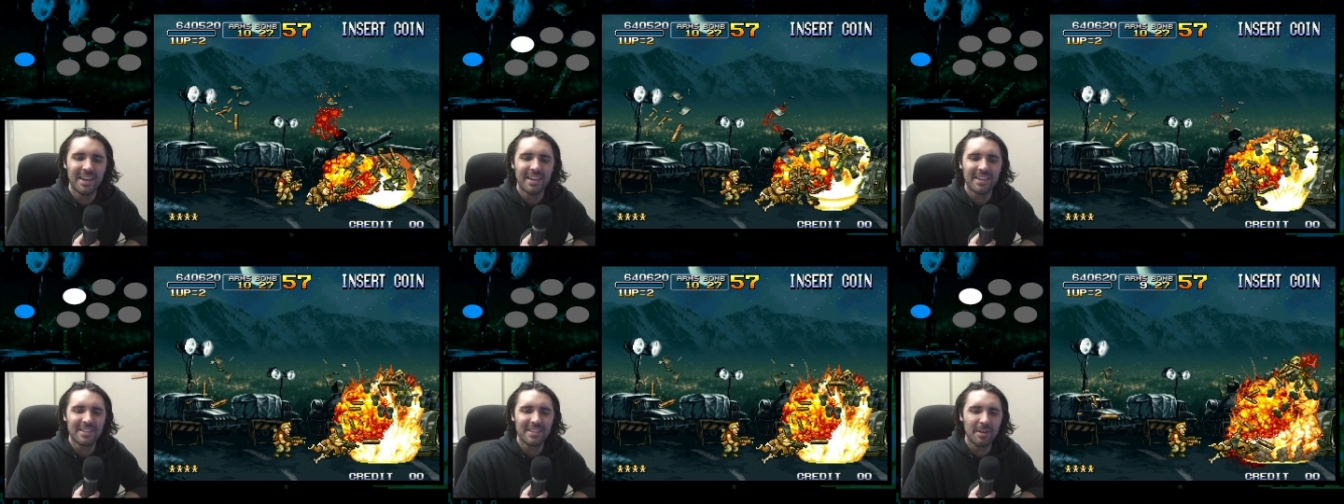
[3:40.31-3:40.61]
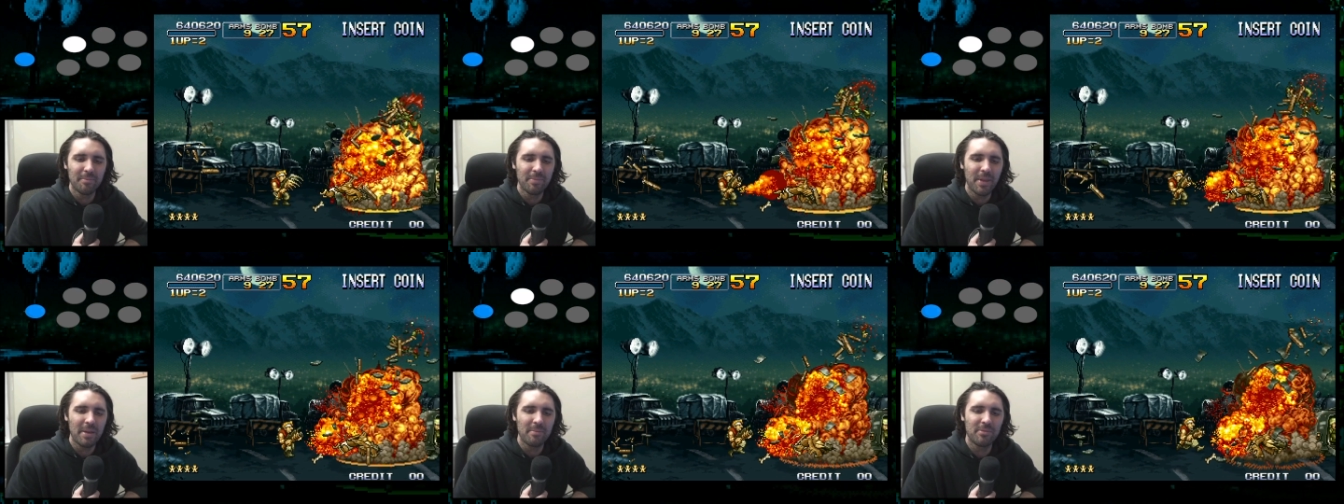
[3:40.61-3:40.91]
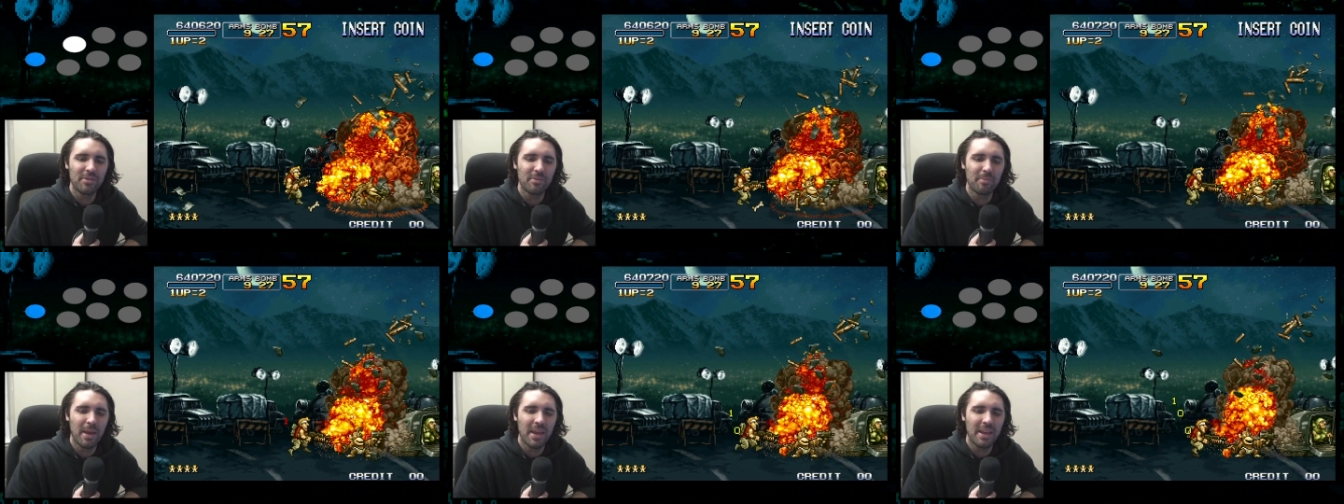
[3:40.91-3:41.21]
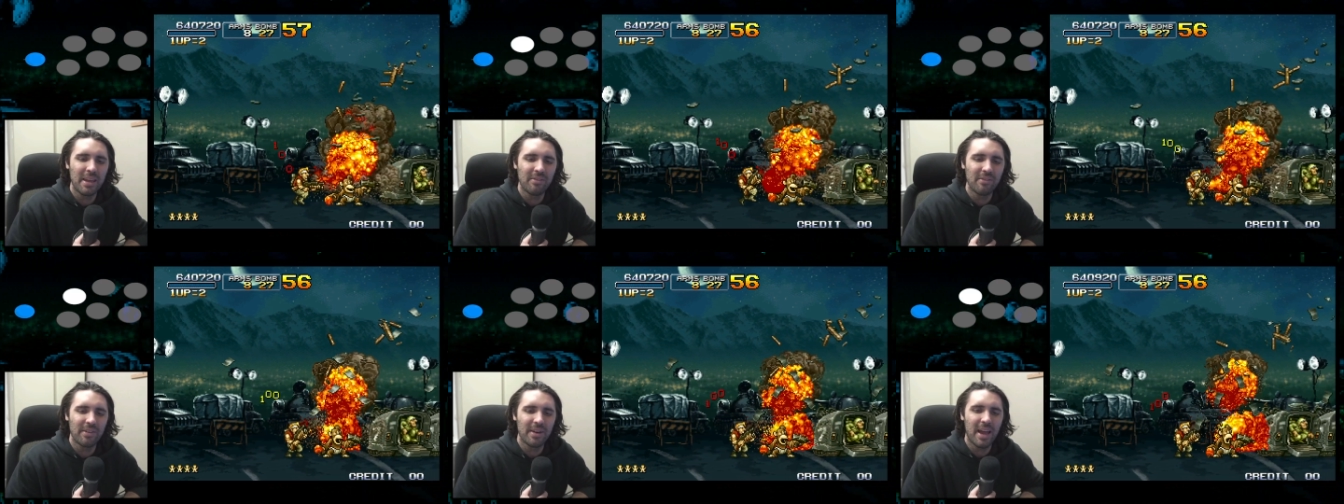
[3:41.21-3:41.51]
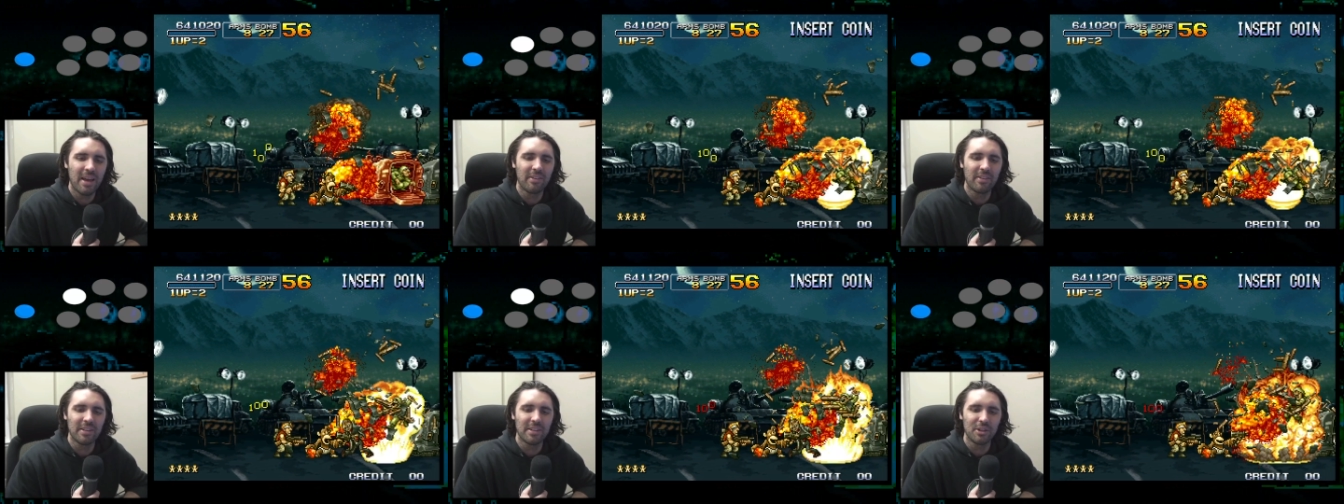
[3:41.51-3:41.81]
Sometimes you may even
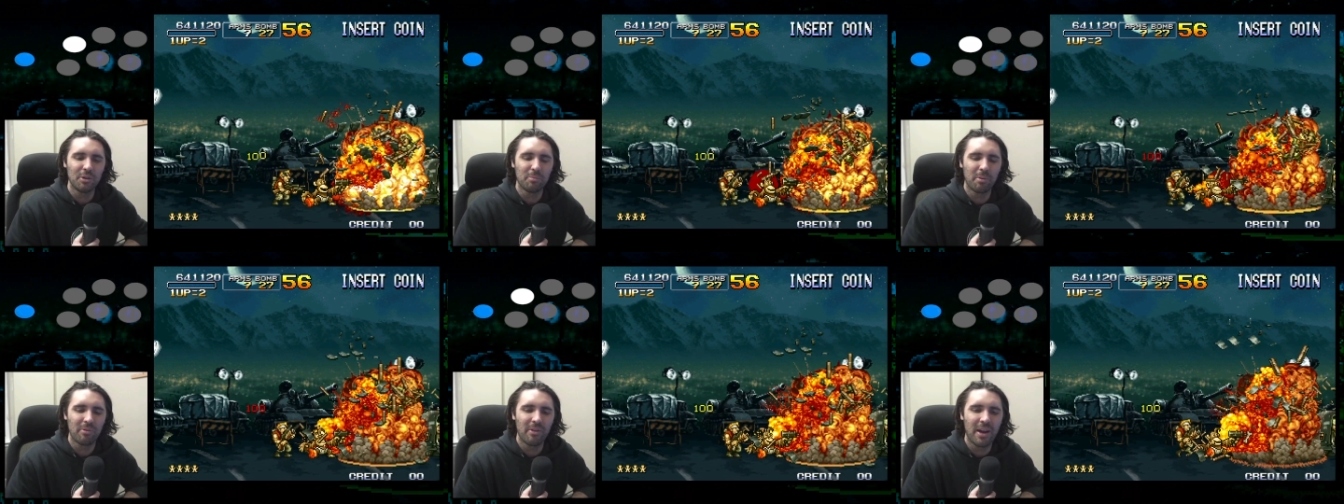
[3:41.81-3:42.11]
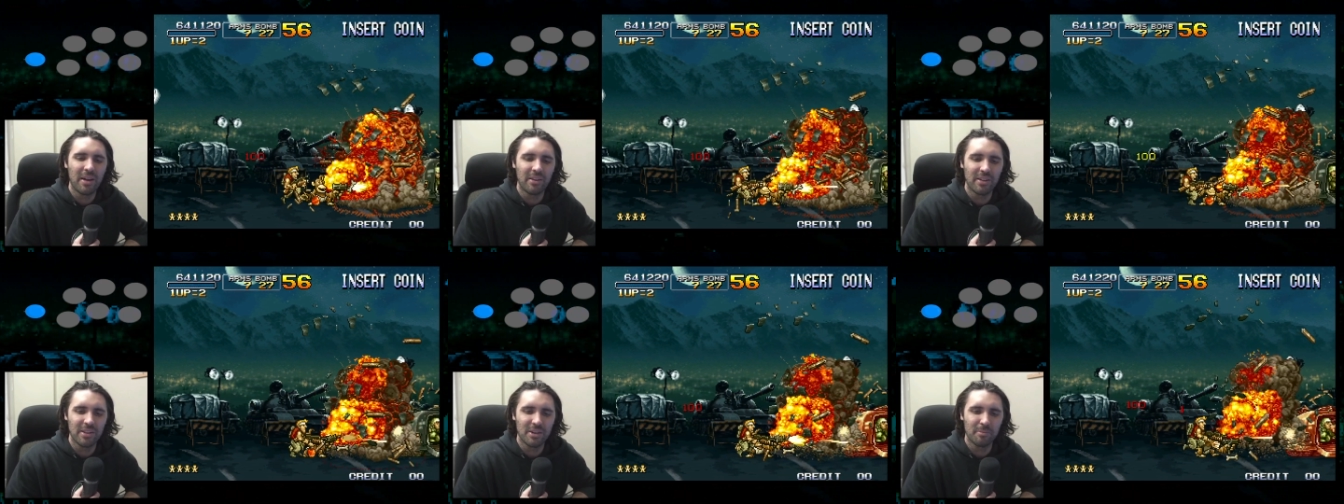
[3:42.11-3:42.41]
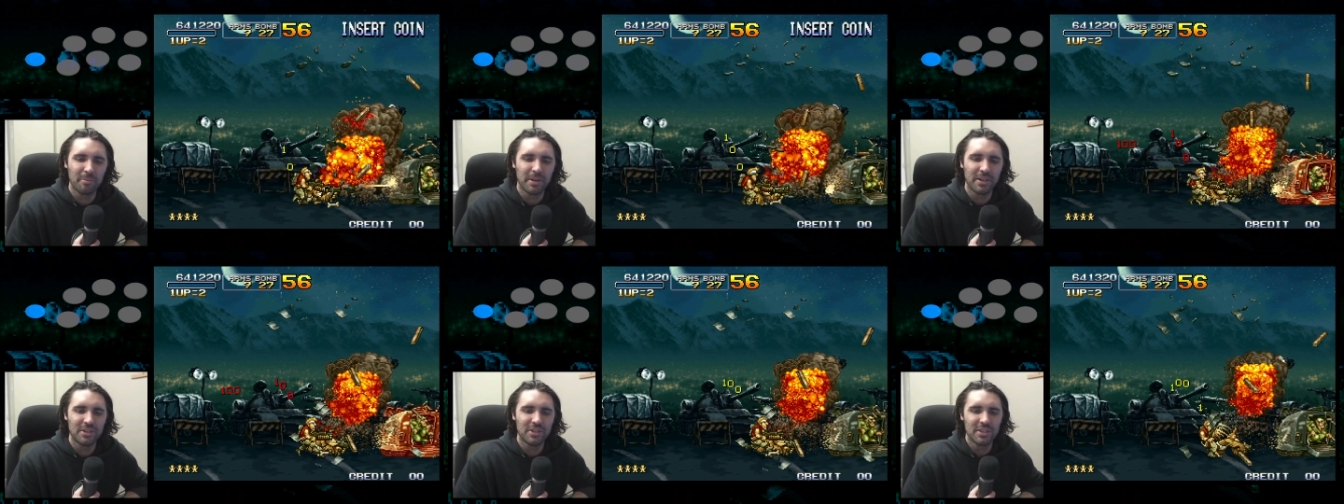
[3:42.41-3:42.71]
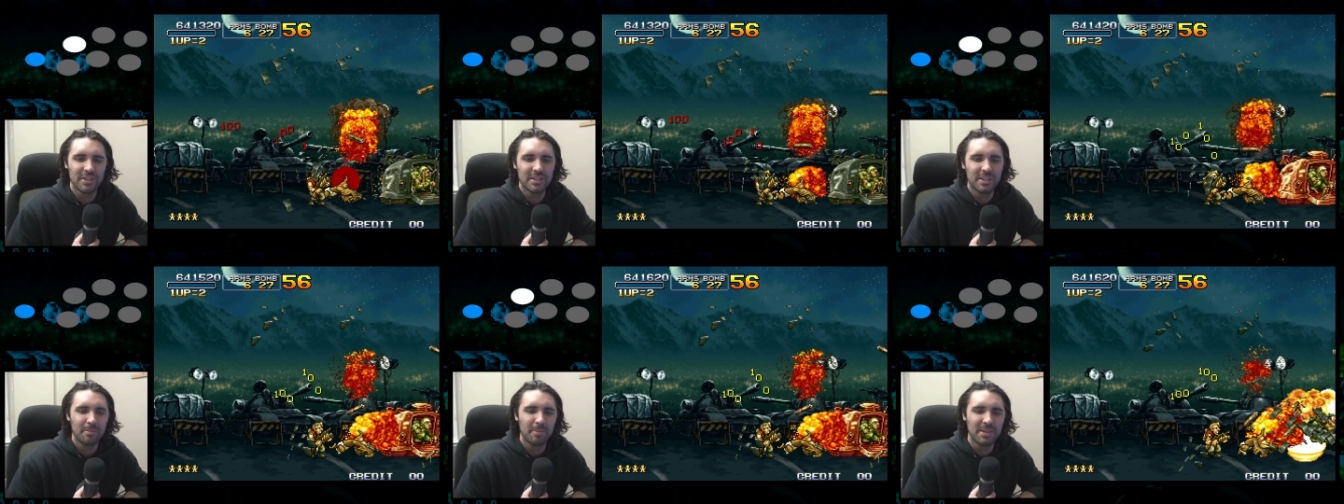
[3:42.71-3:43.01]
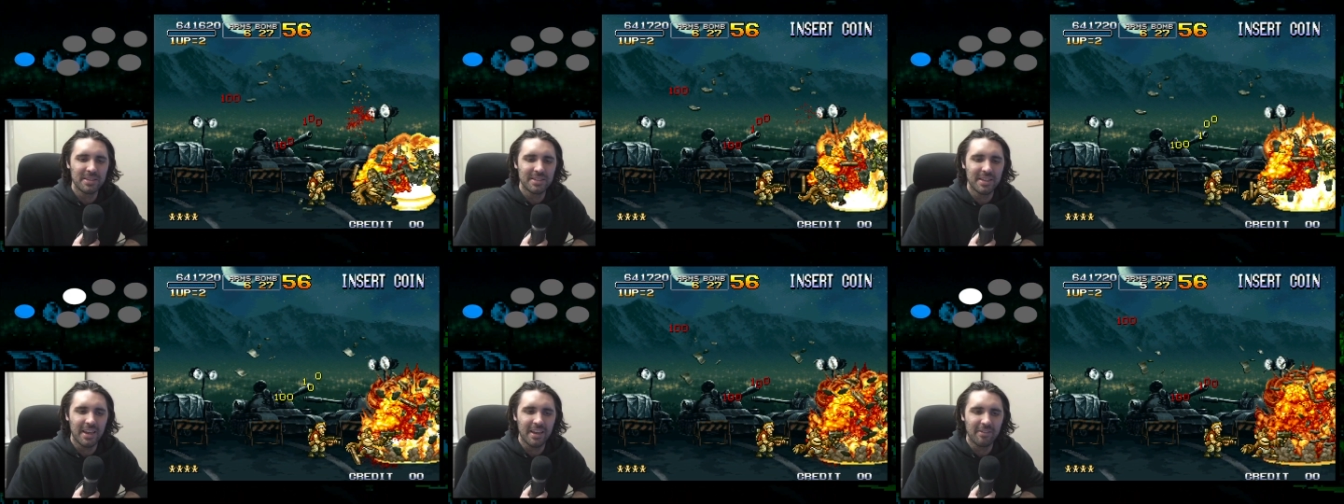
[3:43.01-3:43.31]
have it loop around a little bit just to
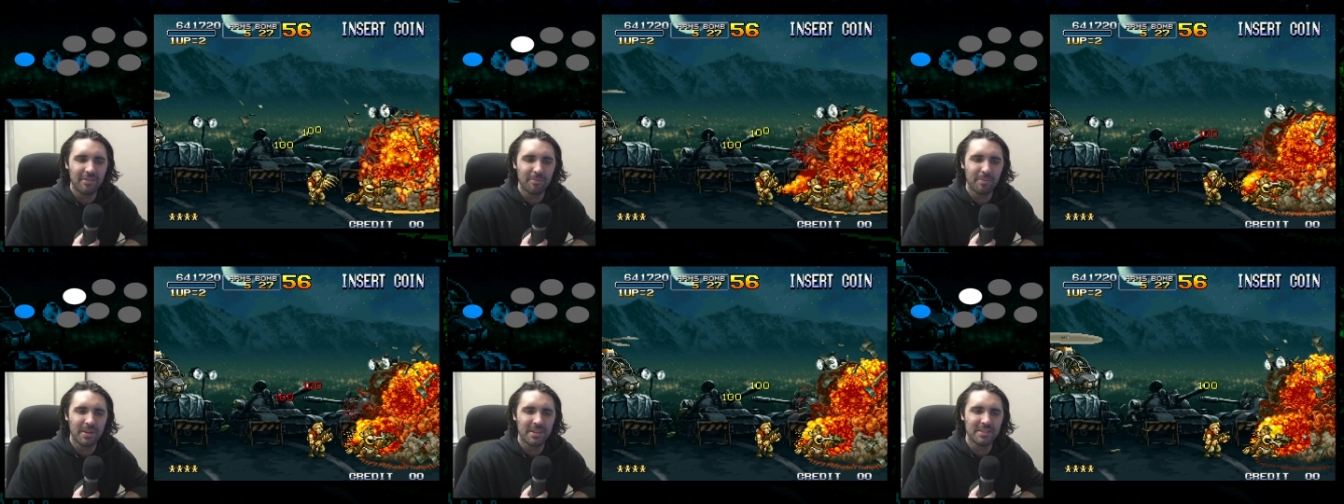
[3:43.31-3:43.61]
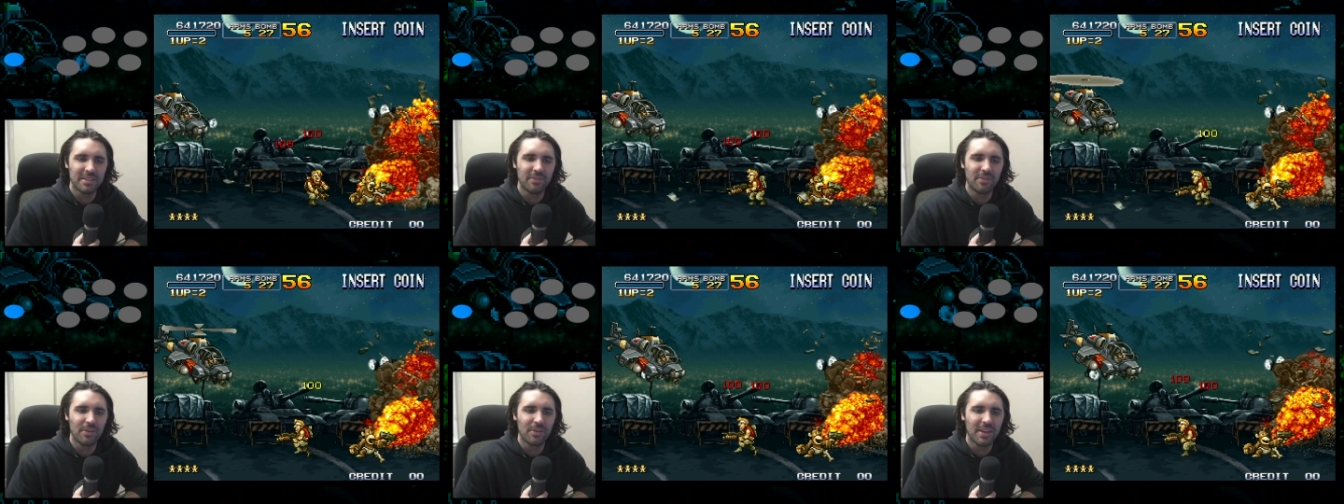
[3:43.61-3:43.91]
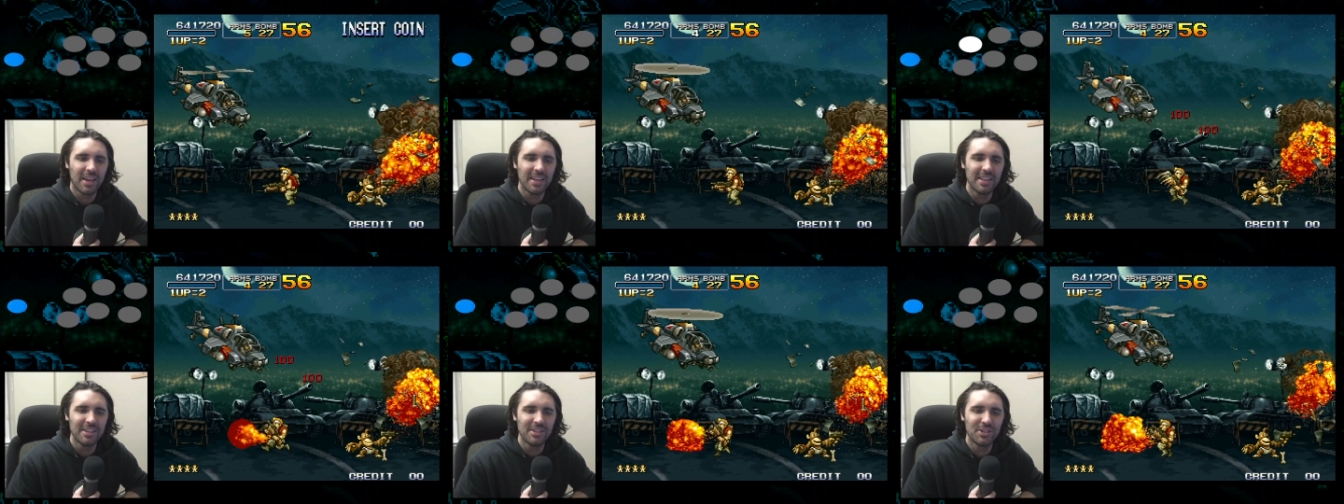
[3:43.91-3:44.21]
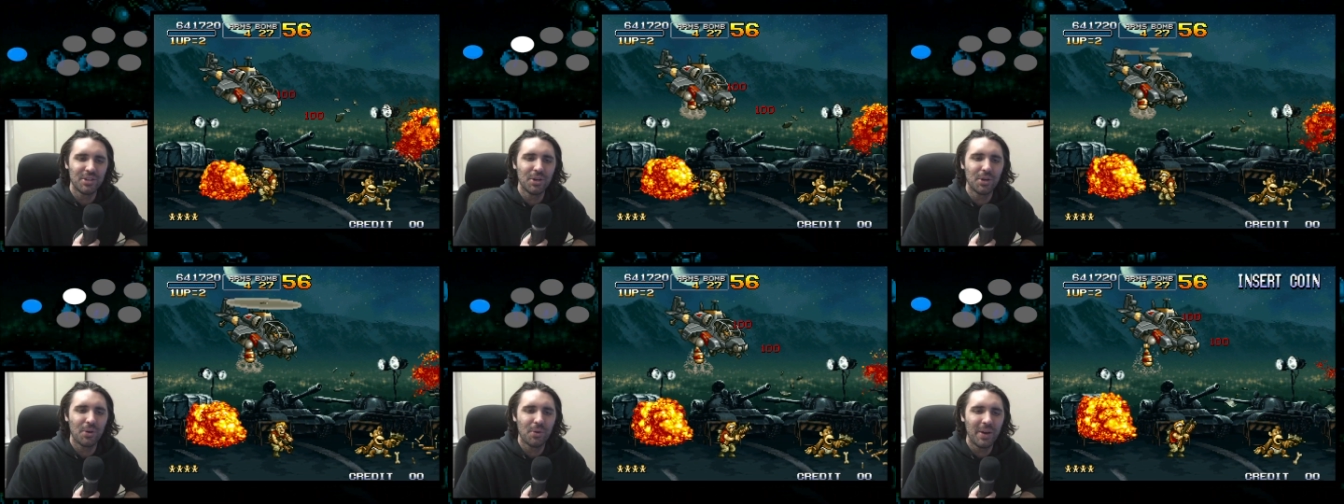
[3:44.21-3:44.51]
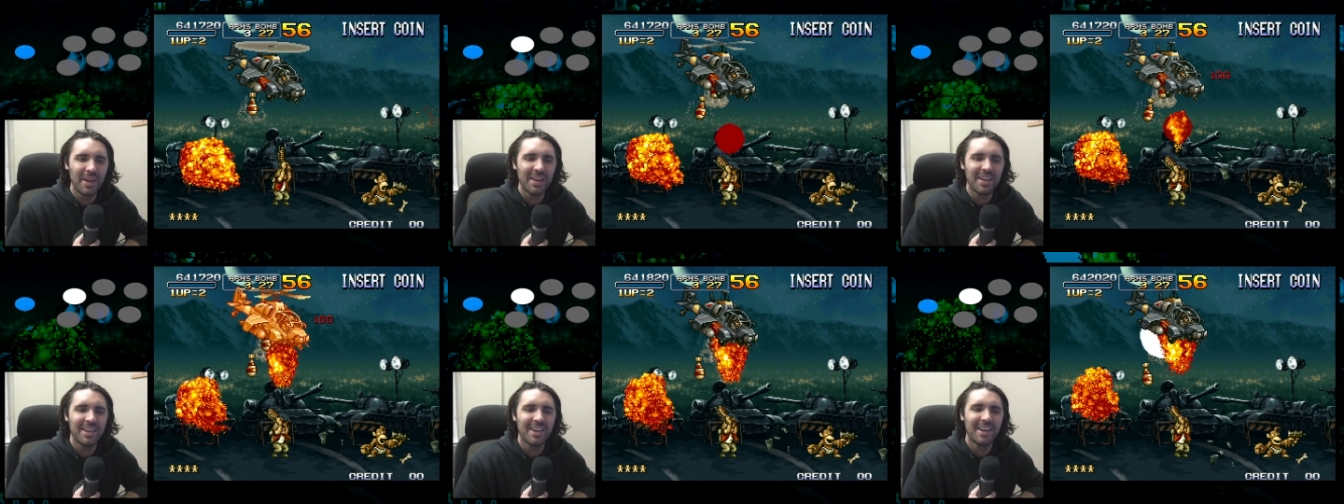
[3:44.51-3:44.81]
be safe, because if you kill it too
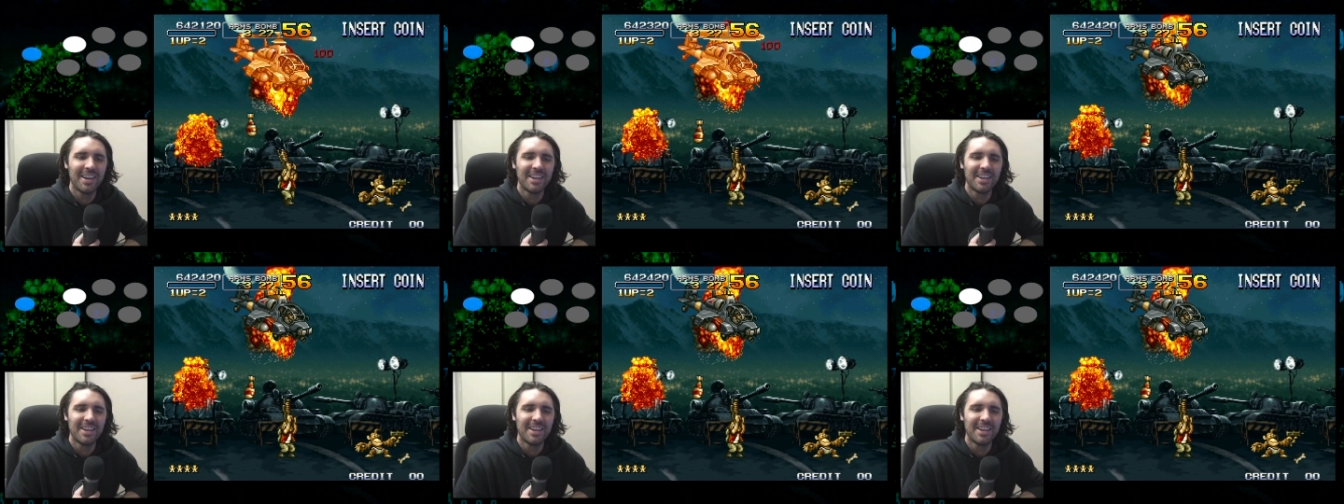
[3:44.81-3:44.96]
quick,